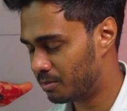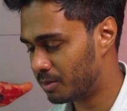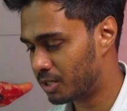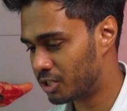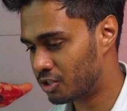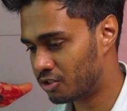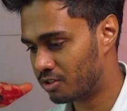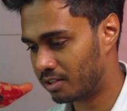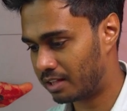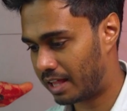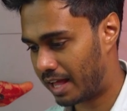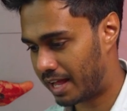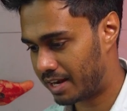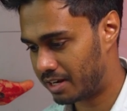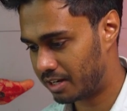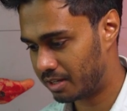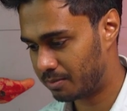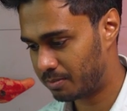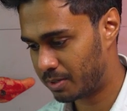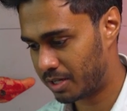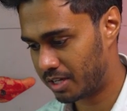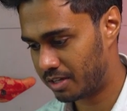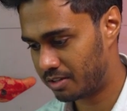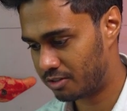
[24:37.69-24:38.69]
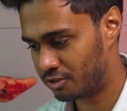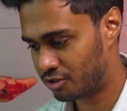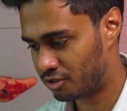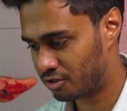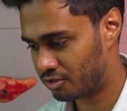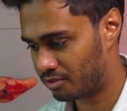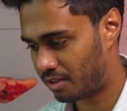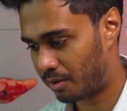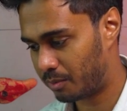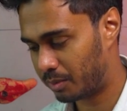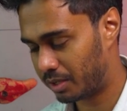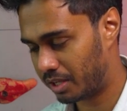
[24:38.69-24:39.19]
much the landing
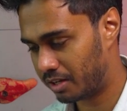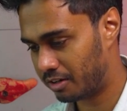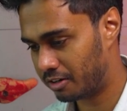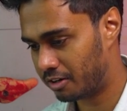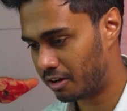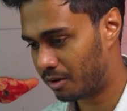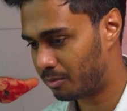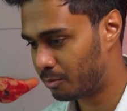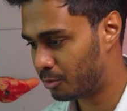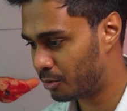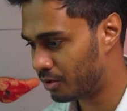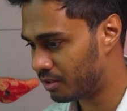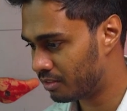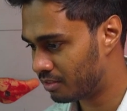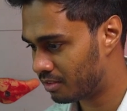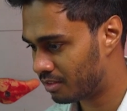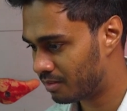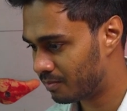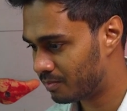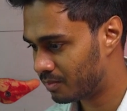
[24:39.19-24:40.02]
page that we ended up with.